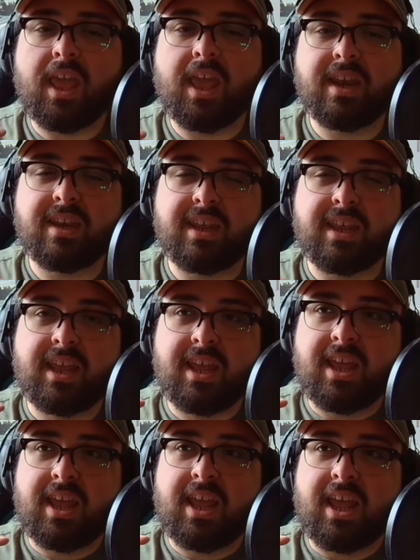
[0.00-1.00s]
And
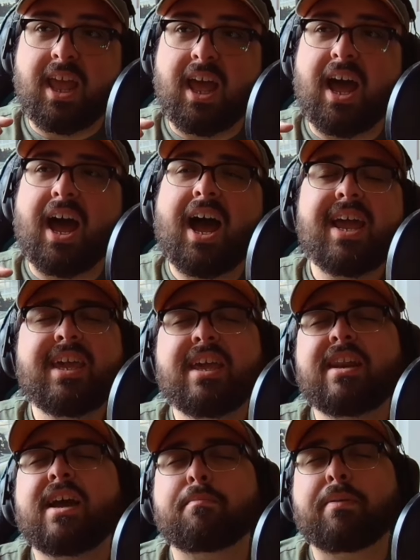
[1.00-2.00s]
I
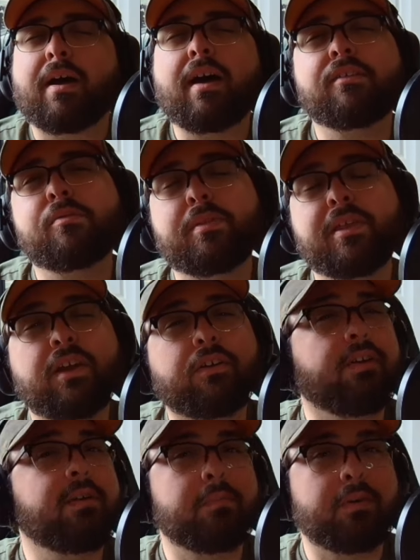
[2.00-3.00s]
cannot possibly
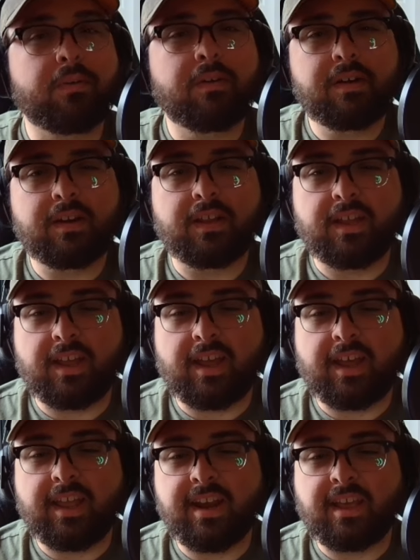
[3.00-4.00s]
agree more.
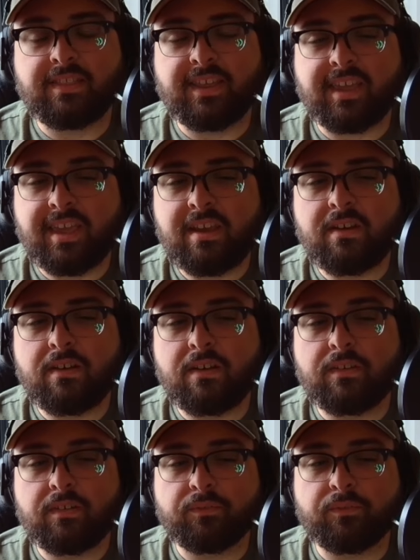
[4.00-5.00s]
And I think
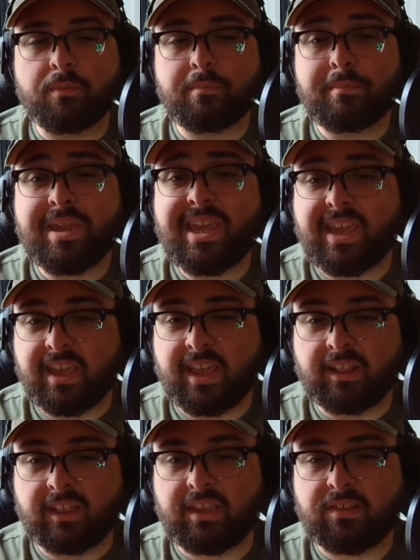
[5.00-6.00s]
here, for me
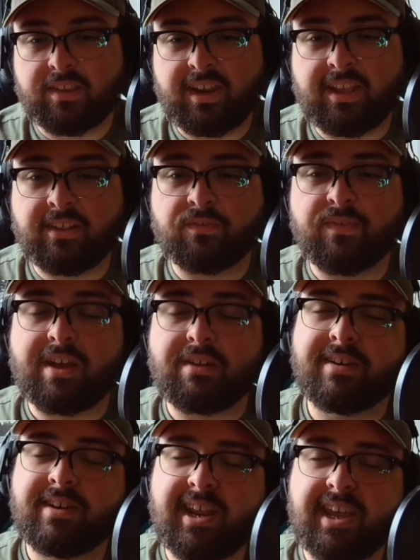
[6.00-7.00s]
at least, it is
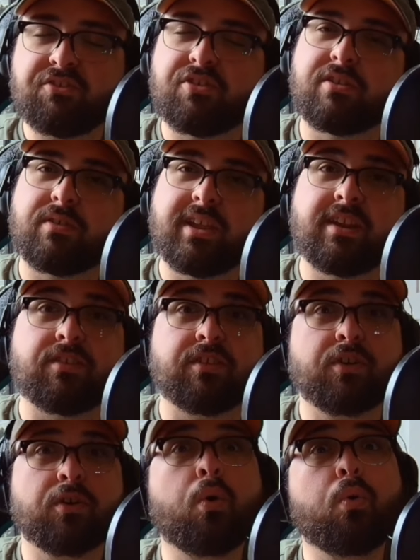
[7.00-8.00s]
foundational. It
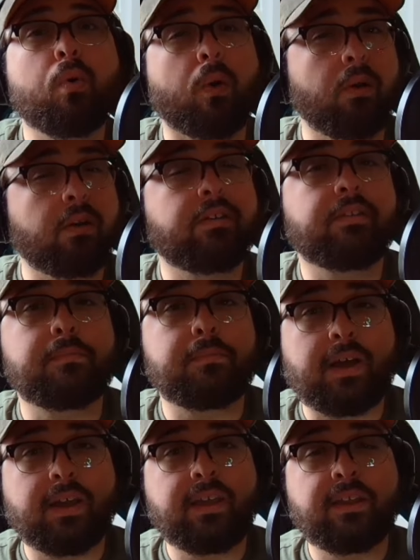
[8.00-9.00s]
is core to
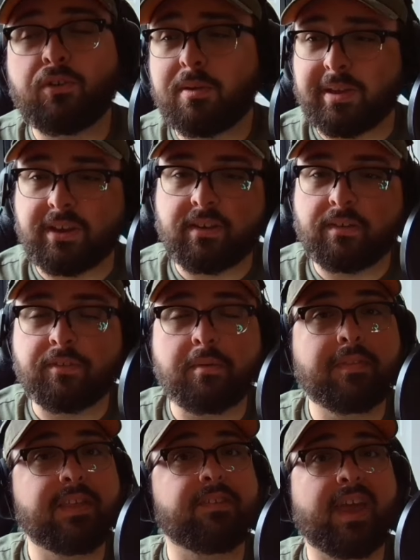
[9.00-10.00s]
my enjoyment of
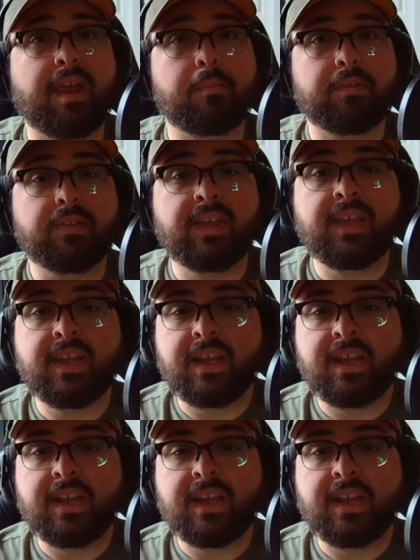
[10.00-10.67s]
some of these games.